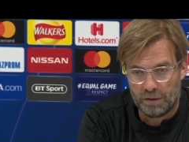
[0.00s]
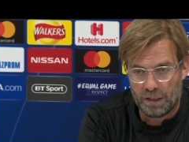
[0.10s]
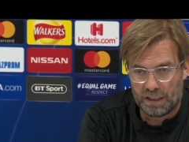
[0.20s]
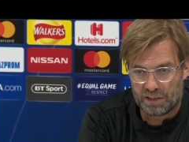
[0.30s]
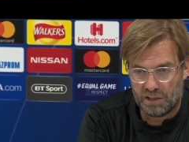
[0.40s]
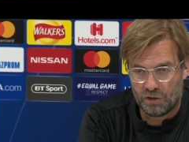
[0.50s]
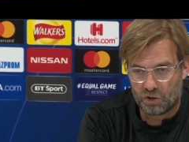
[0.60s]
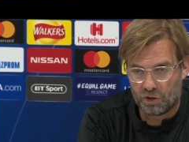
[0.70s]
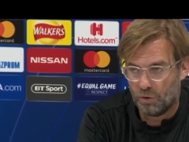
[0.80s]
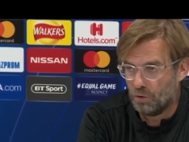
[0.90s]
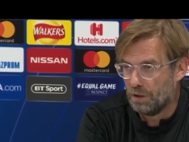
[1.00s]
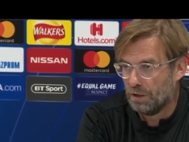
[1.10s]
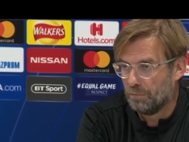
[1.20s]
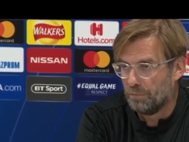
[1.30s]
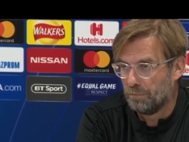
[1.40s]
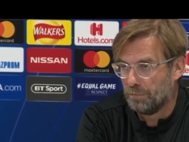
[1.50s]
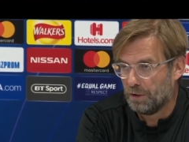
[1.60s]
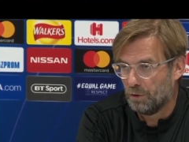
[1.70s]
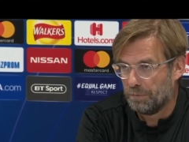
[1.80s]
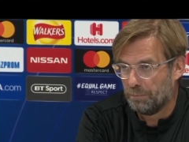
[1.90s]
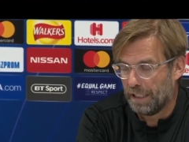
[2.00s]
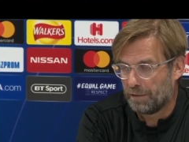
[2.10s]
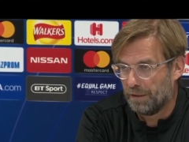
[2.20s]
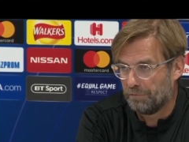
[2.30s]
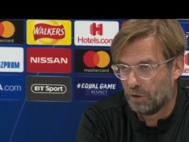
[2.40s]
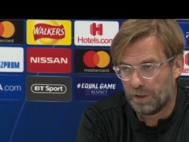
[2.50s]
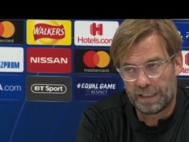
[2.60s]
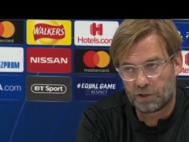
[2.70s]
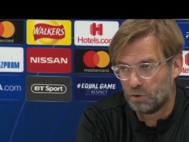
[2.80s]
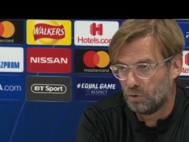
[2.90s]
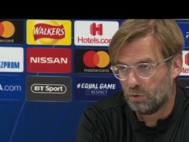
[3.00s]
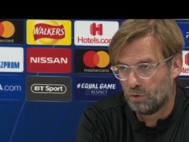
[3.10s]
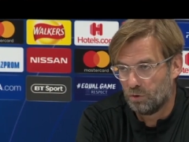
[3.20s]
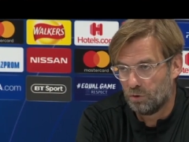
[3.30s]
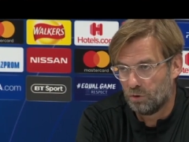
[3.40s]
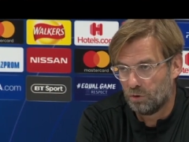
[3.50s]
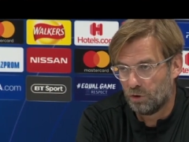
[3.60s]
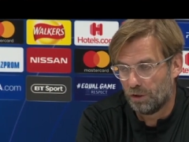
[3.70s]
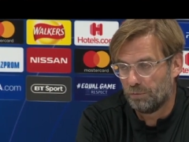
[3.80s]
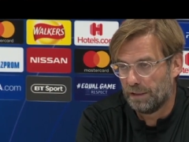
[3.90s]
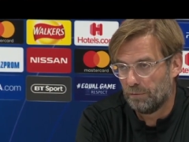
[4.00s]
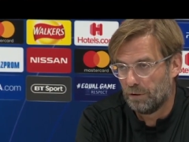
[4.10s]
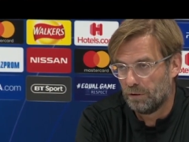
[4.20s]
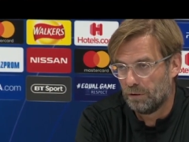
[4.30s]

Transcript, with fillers: Arsenal or so, um, he could be back, but for the next two, not available